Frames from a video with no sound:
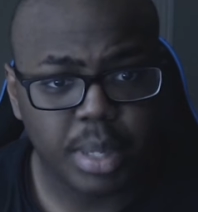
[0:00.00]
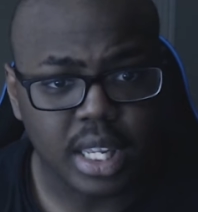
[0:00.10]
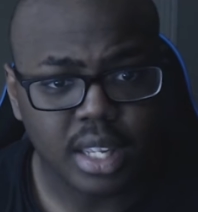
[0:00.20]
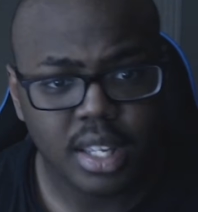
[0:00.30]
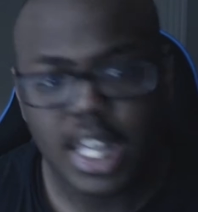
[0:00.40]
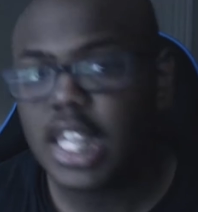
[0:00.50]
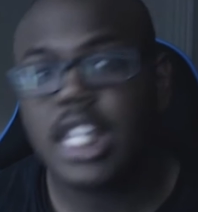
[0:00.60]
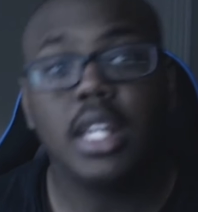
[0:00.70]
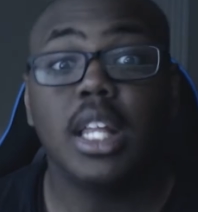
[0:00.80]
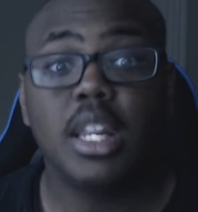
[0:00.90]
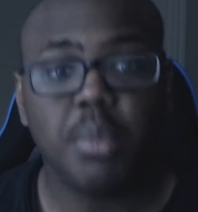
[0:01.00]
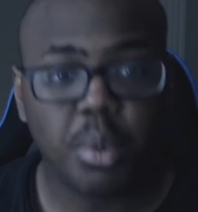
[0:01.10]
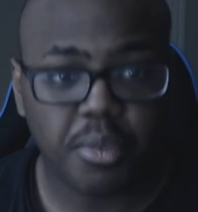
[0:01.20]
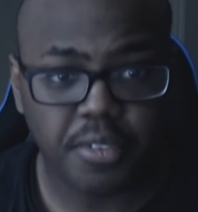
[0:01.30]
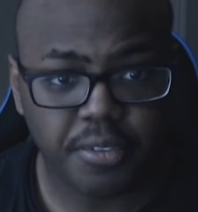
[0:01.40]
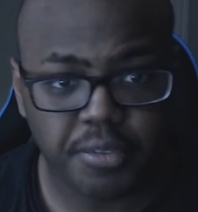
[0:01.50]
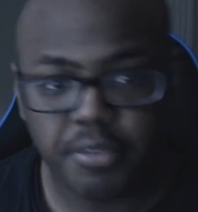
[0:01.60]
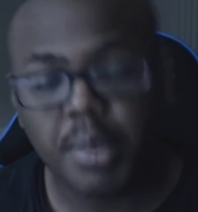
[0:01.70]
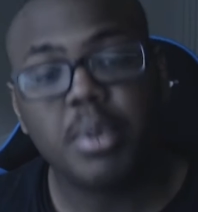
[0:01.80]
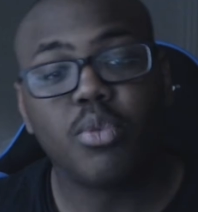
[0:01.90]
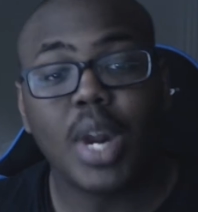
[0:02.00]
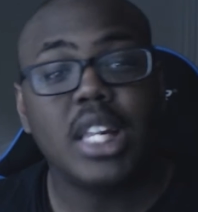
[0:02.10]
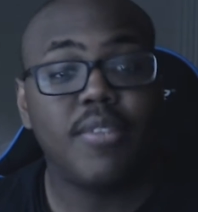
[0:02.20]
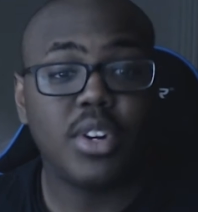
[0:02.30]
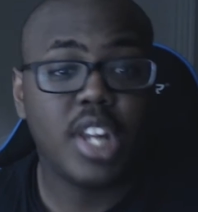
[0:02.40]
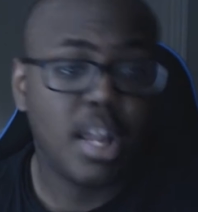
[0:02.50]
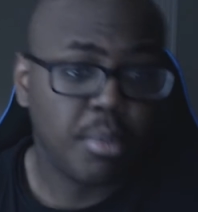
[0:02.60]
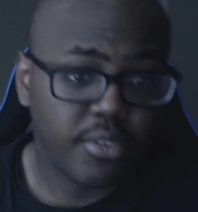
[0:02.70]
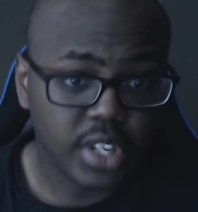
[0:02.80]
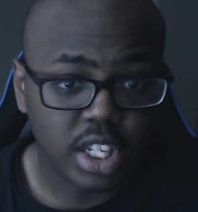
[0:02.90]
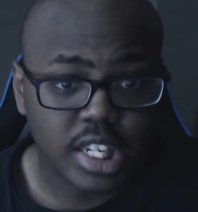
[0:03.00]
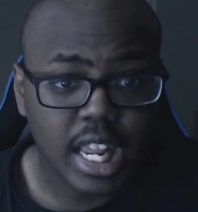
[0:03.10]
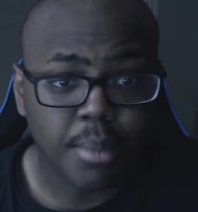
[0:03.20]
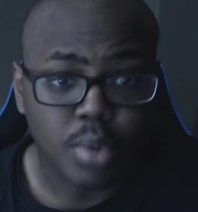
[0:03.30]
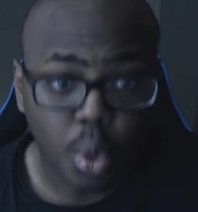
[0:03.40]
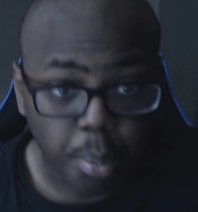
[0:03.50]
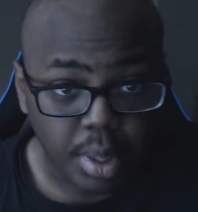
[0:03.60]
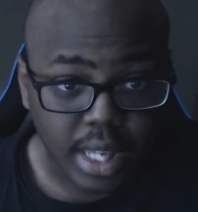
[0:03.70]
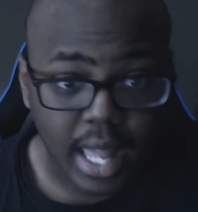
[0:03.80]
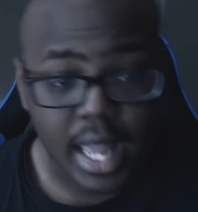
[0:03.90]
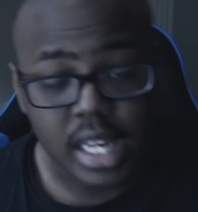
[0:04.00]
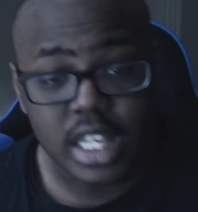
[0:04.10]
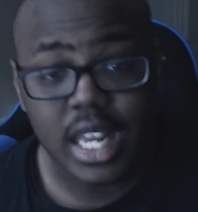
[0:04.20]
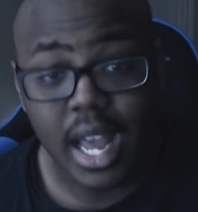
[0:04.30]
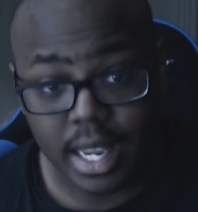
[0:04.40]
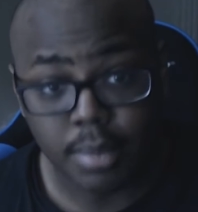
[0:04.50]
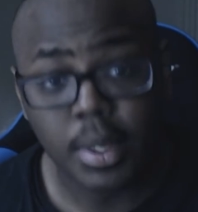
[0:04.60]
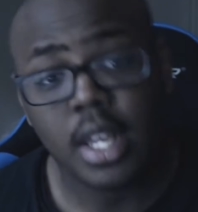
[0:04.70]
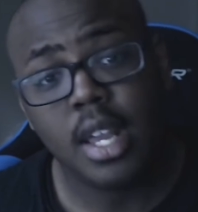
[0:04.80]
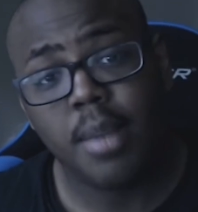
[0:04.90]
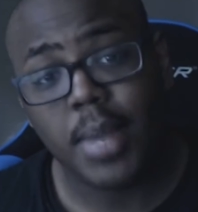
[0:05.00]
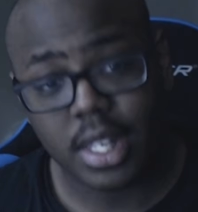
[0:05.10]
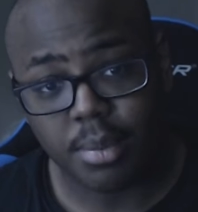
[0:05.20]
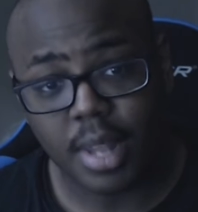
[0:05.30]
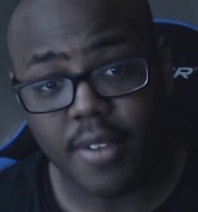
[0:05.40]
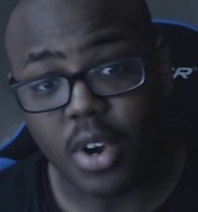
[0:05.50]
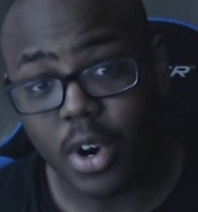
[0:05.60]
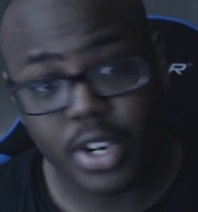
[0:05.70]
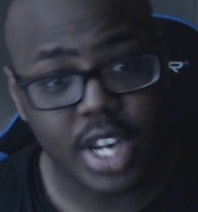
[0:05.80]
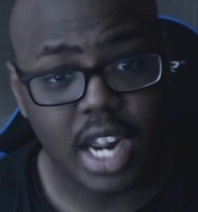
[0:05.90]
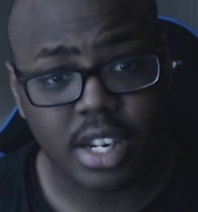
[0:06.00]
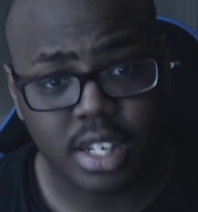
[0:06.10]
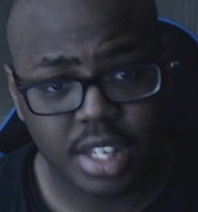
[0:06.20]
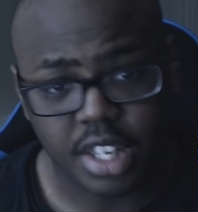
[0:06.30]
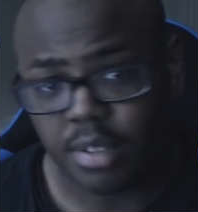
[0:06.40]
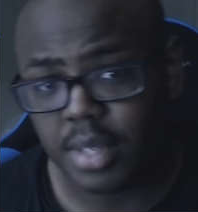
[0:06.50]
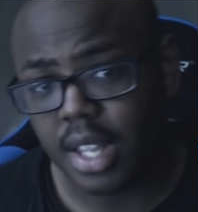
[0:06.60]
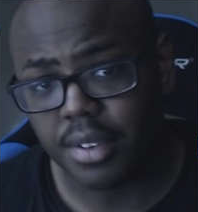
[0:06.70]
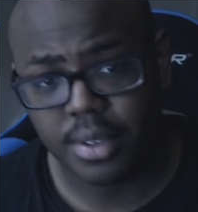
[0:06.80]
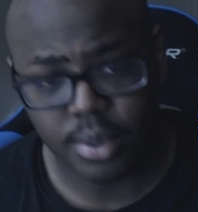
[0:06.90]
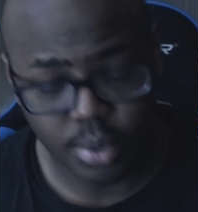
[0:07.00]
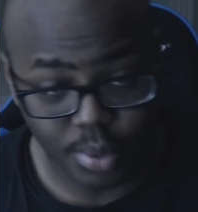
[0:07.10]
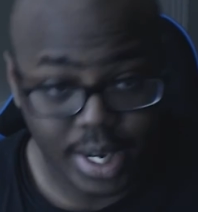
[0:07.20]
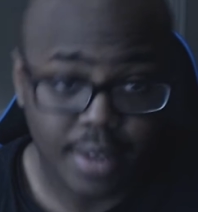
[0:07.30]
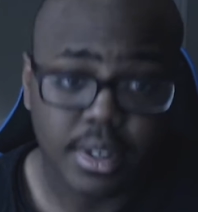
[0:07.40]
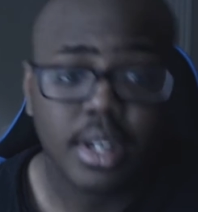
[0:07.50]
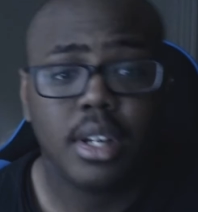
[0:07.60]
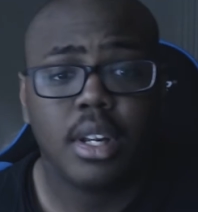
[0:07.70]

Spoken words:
OP. He can kill anyone with flipping writing their name within a damn notebook at any time, making them have a heart attack, kill themselves, or whatever.